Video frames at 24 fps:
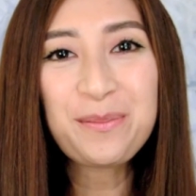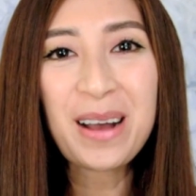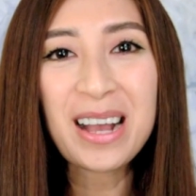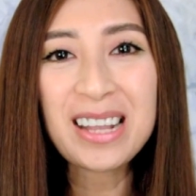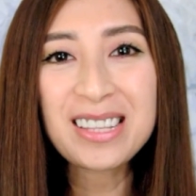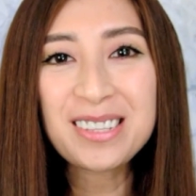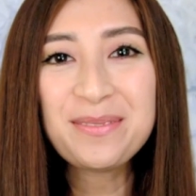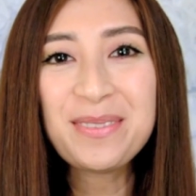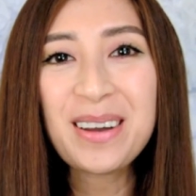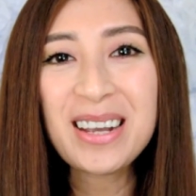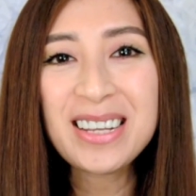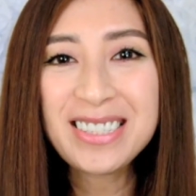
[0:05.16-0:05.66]

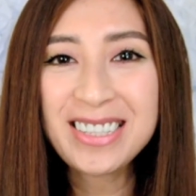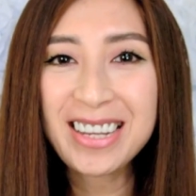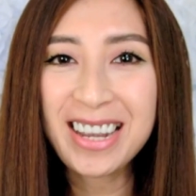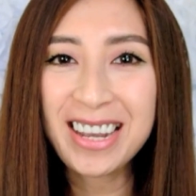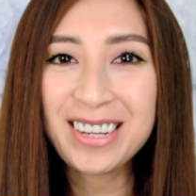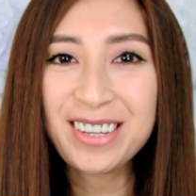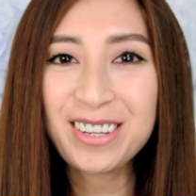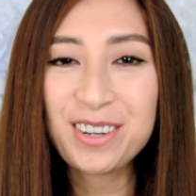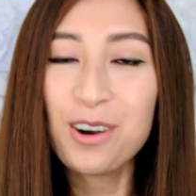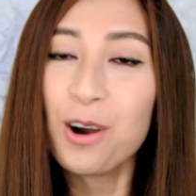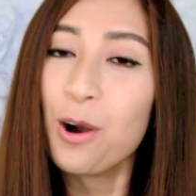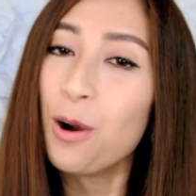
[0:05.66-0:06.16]
back to my
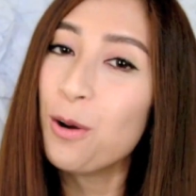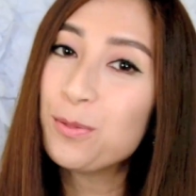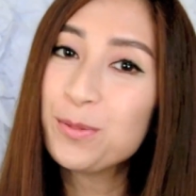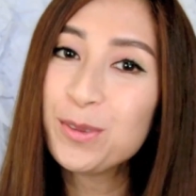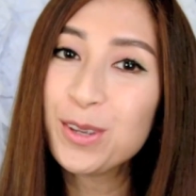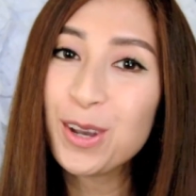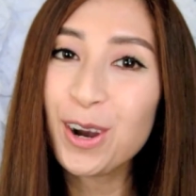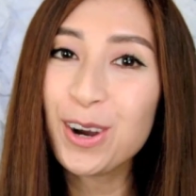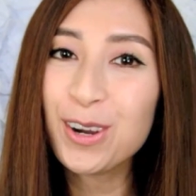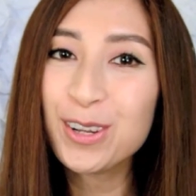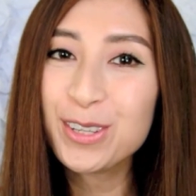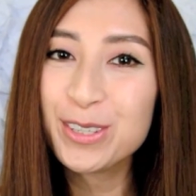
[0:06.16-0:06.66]
channel. Hope
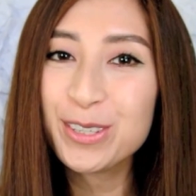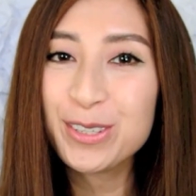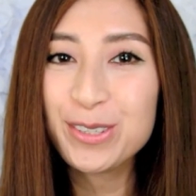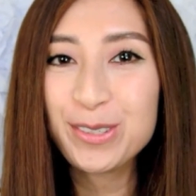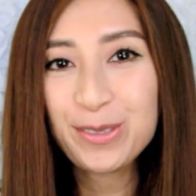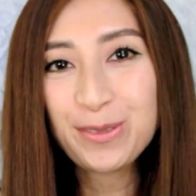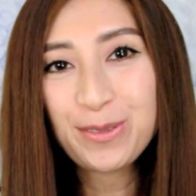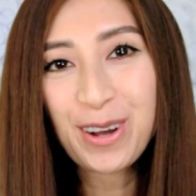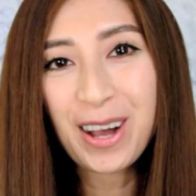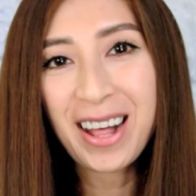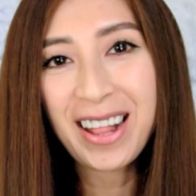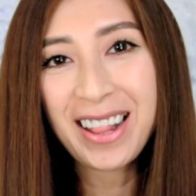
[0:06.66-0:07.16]
you all
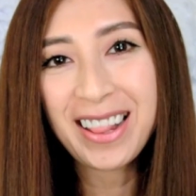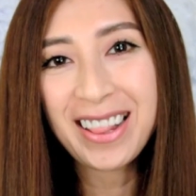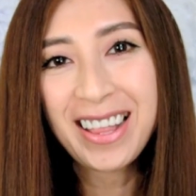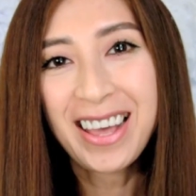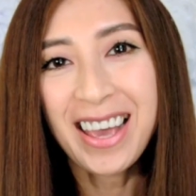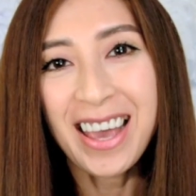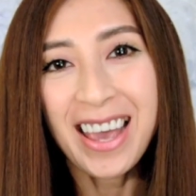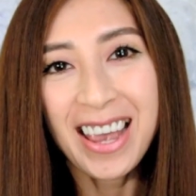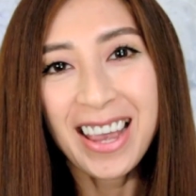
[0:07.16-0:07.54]
doing well.